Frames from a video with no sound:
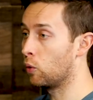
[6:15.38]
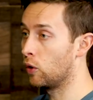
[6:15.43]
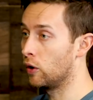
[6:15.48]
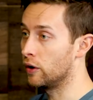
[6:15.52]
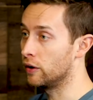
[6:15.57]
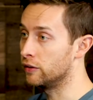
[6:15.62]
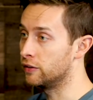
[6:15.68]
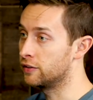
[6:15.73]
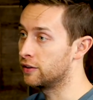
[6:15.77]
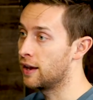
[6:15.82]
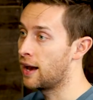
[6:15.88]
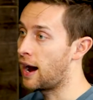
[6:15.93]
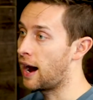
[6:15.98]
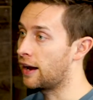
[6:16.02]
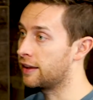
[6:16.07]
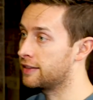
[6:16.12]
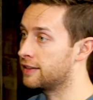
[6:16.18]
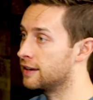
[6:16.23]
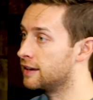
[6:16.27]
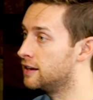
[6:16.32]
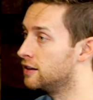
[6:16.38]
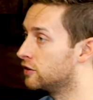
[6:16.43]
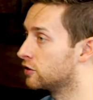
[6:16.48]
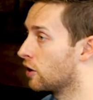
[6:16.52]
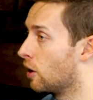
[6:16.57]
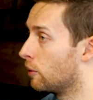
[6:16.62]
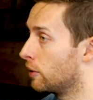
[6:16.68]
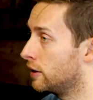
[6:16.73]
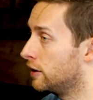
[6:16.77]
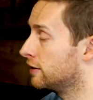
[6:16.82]
Woods. I think he's
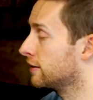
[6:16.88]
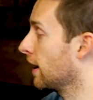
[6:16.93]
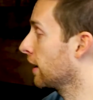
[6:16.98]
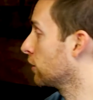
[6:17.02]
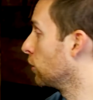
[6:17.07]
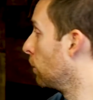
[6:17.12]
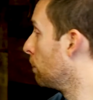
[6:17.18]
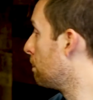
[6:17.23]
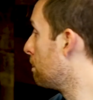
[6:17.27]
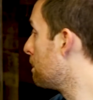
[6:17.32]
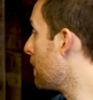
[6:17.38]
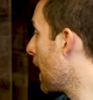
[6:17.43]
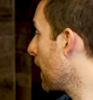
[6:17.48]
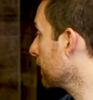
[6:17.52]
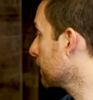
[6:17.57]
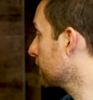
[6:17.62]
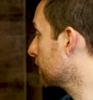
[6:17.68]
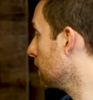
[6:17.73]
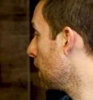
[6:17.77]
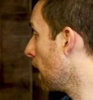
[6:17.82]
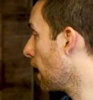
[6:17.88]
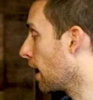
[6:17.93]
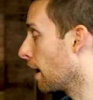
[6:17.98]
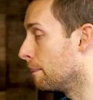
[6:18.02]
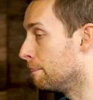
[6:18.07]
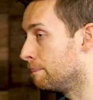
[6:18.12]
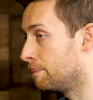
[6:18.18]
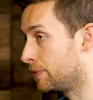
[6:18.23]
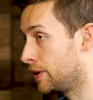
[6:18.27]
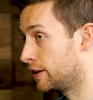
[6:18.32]
got the best
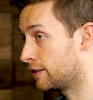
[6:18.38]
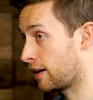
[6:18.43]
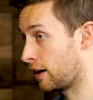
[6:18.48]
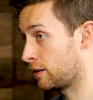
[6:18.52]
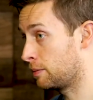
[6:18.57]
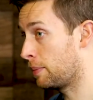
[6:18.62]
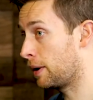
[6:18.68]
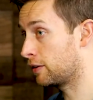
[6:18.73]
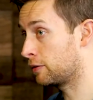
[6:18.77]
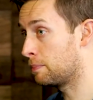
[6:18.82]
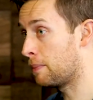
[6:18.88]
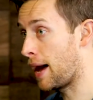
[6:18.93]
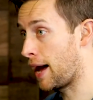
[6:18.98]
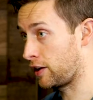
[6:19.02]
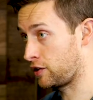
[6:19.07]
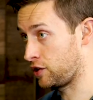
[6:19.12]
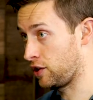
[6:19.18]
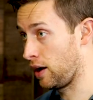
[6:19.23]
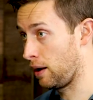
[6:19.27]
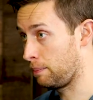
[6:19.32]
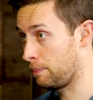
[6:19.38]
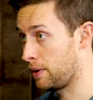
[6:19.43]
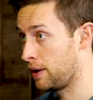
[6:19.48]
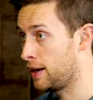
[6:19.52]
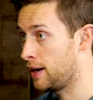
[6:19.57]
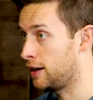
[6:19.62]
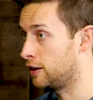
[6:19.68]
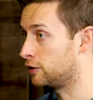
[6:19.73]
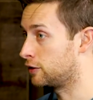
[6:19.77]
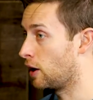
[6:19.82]
matchup.
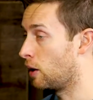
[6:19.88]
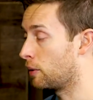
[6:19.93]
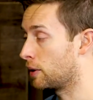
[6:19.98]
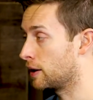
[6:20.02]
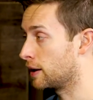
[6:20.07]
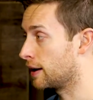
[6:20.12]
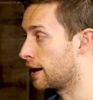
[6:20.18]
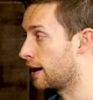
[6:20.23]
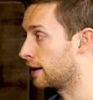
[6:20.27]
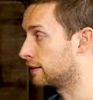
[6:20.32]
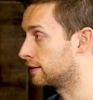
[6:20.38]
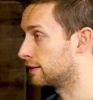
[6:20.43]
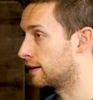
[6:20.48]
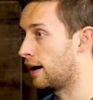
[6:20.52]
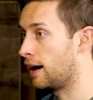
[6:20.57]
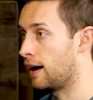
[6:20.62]
He's going against